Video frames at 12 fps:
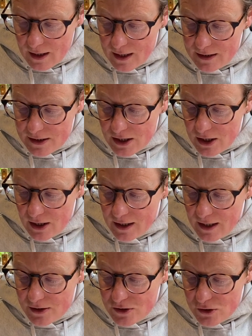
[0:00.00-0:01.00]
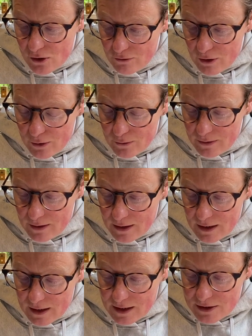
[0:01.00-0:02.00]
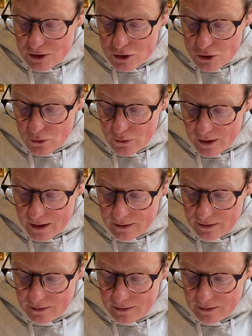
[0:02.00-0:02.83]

and turn our sorrow into joy.